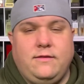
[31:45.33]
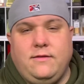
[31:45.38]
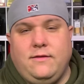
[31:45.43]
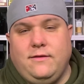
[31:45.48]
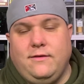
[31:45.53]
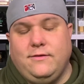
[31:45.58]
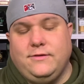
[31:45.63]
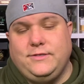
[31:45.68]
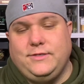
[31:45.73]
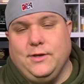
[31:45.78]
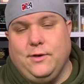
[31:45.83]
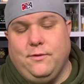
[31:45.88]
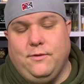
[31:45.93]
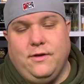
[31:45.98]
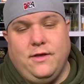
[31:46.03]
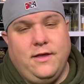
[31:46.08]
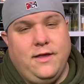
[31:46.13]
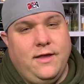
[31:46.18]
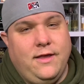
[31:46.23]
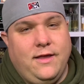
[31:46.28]
So
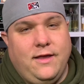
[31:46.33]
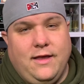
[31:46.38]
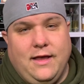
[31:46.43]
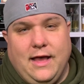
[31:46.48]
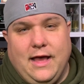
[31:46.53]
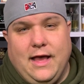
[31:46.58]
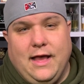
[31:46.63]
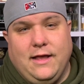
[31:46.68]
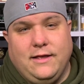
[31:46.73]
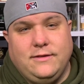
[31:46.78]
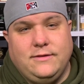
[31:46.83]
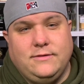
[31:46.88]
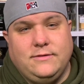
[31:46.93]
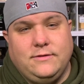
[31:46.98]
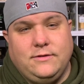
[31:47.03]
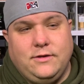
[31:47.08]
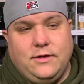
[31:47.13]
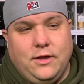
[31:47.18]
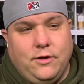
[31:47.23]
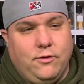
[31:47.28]

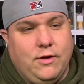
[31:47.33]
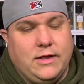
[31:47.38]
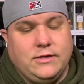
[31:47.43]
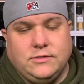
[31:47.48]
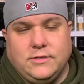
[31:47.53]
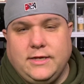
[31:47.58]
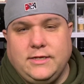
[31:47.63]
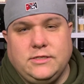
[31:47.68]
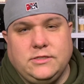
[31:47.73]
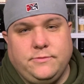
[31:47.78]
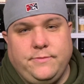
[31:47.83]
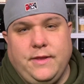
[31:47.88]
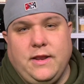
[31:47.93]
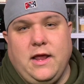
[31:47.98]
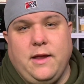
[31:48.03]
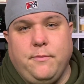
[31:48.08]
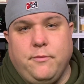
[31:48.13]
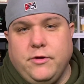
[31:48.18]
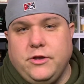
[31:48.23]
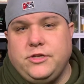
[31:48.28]
congratulations, man. I
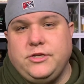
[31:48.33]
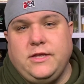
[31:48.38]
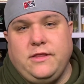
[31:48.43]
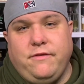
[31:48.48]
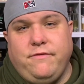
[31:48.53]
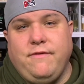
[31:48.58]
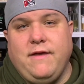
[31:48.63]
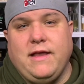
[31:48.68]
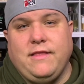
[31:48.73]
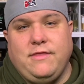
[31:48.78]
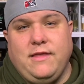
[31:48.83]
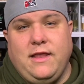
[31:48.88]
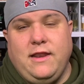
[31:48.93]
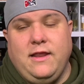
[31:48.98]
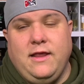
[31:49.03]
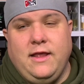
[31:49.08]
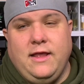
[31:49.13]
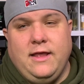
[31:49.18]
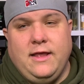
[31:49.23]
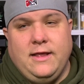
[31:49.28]
appreciate the fact that
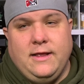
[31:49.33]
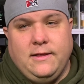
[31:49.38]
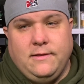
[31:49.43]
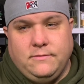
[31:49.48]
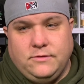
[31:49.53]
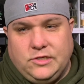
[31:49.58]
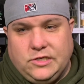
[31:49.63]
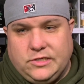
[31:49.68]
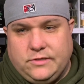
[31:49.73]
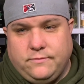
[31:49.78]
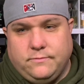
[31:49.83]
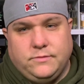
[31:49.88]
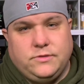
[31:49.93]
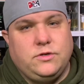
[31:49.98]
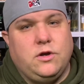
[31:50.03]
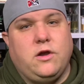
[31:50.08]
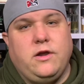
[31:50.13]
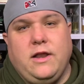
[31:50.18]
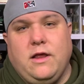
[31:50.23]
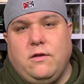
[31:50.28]
just from
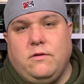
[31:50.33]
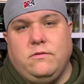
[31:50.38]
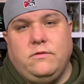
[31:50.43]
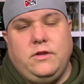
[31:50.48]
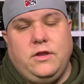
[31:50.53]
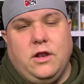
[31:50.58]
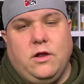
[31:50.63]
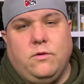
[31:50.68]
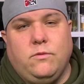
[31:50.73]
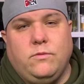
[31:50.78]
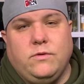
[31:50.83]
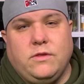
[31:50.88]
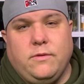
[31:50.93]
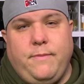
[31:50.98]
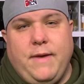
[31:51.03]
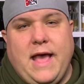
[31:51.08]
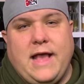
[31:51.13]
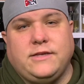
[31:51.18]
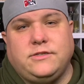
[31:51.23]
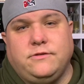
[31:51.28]
starting out, you know, with a
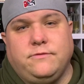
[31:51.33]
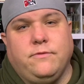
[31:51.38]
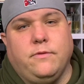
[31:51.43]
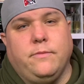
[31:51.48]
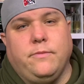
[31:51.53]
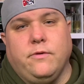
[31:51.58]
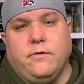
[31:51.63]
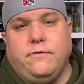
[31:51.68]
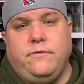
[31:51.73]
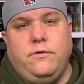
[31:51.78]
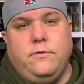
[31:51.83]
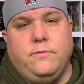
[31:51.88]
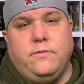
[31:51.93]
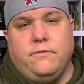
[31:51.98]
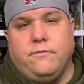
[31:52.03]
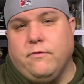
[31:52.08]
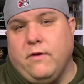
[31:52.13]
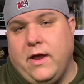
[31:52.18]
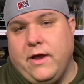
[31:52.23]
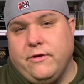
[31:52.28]
passion for perfume and
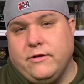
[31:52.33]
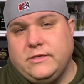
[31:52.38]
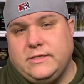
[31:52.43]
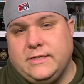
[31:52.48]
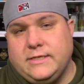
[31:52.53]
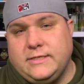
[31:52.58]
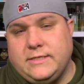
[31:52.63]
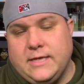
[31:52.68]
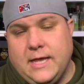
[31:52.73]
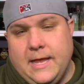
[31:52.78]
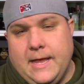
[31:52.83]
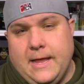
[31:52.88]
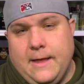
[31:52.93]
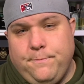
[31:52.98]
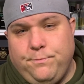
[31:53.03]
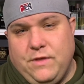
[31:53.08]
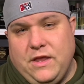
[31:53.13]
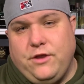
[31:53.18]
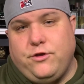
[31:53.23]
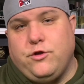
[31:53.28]
fragrances,
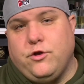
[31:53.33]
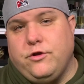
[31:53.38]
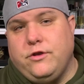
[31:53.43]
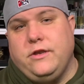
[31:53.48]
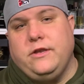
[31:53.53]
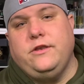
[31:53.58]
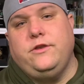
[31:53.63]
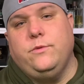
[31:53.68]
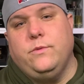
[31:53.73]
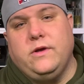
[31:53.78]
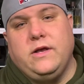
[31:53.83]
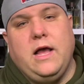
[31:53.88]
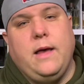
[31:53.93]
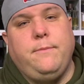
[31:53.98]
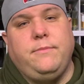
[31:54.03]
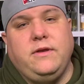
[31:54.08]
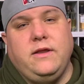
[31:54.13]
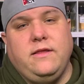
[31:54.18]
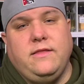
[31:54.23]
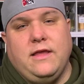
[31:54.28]
that you turned it into a
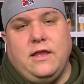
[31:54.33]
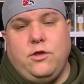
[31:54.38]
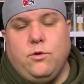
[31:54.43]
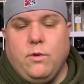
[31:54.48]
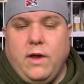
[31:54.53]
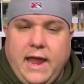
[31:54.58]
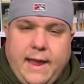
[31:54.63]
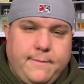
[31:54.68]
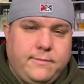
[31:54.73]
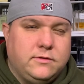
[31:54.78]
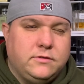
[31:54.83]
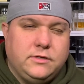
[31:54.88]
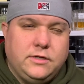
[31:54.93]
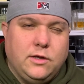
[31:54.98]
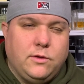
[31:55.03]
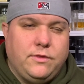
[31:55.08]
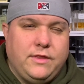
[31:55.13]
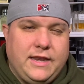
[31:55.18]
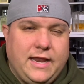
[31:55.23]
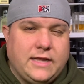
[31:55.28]
company that you were able to
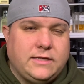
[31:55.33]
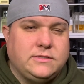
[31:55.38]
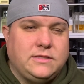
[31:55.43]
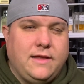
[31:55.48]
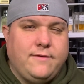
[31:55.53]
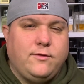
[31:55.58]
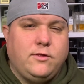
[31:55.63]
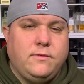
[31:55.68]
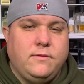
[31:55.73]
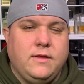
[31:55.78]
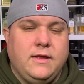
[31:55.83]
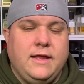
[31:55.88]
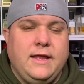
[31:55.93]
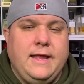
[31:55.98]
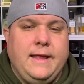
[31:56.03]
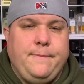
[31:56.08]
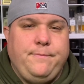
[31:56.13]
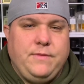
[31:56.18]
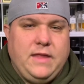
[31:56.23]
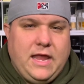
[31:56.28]
go the next level
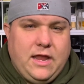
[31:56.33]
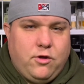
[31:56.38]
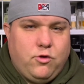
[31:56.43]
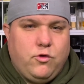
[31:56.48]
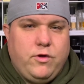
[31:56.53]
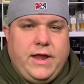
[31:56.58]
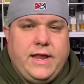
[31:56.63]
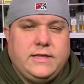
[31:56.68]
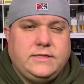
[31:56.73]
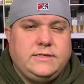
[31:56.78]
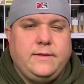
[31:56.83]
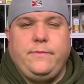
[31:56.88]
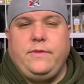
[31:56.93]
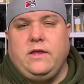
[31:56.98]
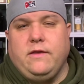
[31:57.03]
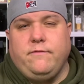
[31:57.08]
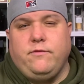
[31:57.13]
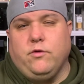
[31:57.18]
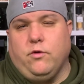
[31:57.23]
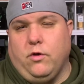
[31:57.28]
and create something
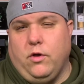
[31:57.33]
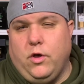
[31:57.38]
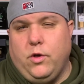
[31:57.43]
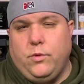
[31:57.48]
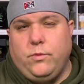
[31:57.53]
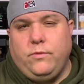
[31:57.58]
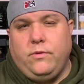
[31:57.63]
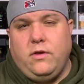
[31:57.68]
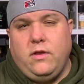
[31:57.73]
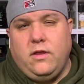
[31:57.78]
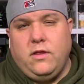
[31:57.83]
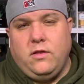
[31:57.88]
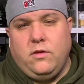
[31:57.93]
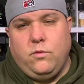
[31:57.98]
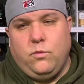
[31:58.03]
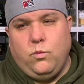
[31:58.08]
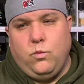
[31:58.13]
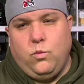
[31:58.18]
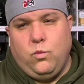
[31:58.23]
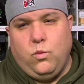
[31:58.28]
of your own,
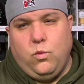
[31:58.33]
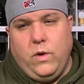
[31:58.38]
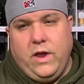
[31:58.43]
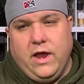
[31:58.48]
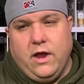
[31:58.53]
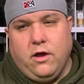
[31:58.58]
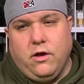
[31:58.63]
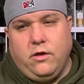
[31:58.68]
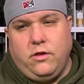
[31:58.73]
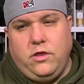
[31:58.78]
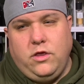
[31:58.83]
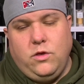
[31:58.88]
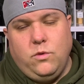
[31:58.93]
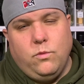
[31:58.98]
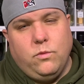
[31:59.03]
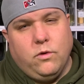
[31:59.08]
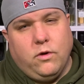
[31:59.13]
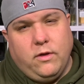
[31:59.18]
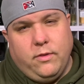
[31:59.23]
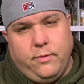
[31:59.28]
where you
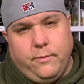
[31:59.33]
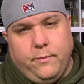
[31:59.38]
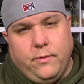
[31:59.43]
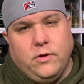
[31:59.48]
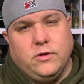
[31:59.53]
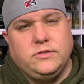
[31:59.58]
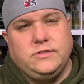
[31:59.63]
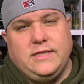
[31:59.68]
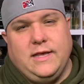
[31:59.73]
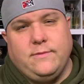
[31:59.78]
were the person that was